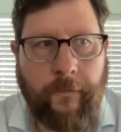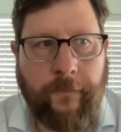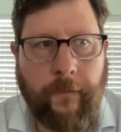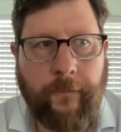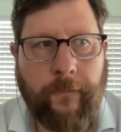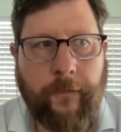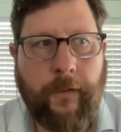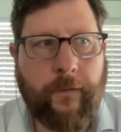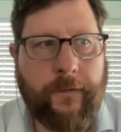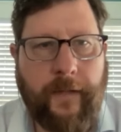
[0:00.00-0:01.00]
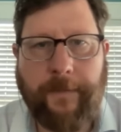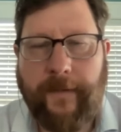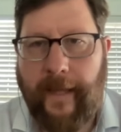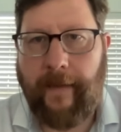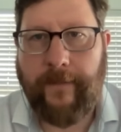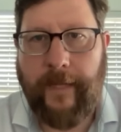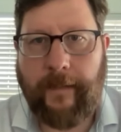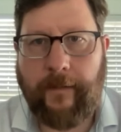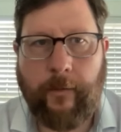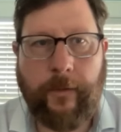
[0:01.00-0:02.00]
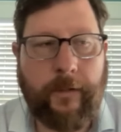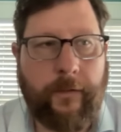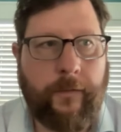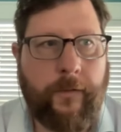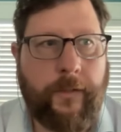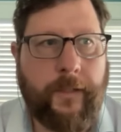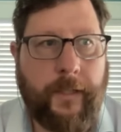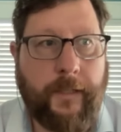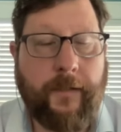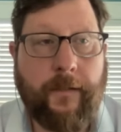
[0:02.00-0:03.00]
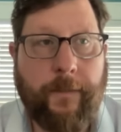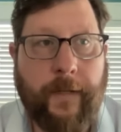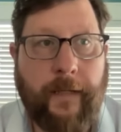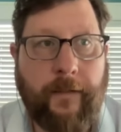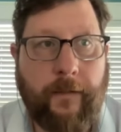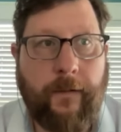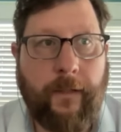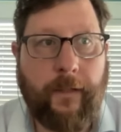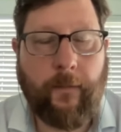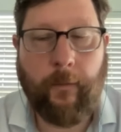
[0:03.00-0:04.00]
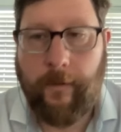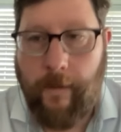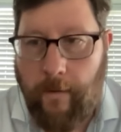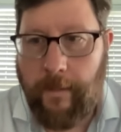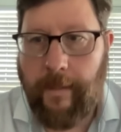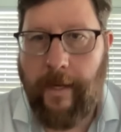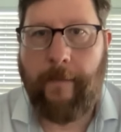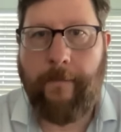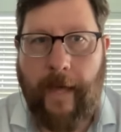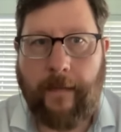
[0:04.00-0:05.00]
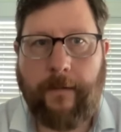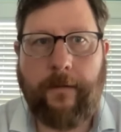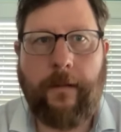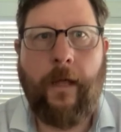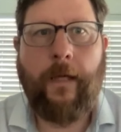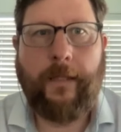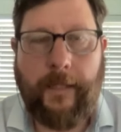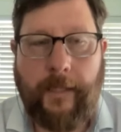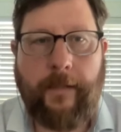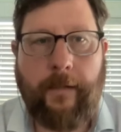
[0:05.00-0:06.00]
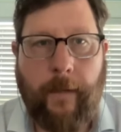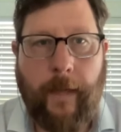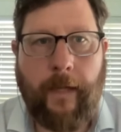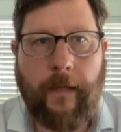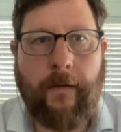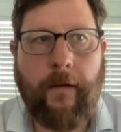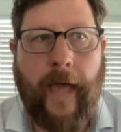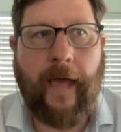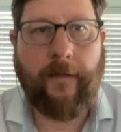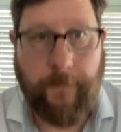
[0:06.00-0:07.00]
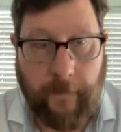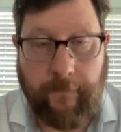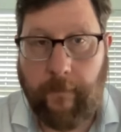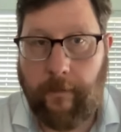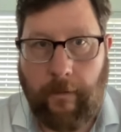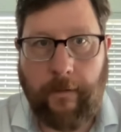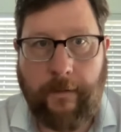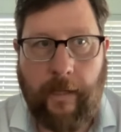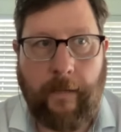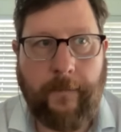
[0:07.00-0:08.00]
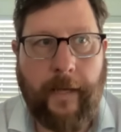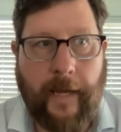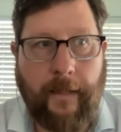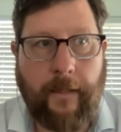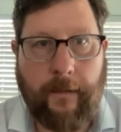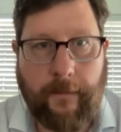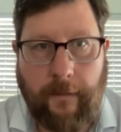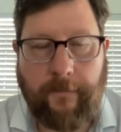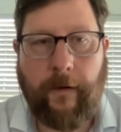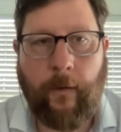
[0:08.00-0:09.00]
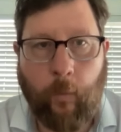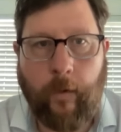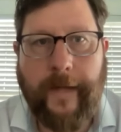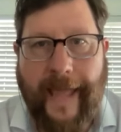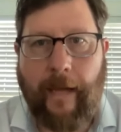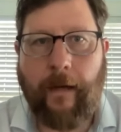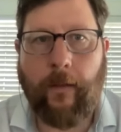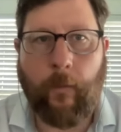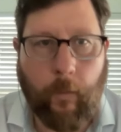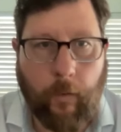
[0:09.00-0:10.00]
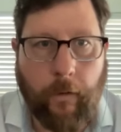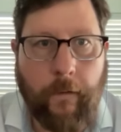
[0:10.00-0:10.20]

for you know, steps they have taken to include new conditions. But I do think it's worth noting that Hamas's key demand has been for a long time that the ceasefire would end the war.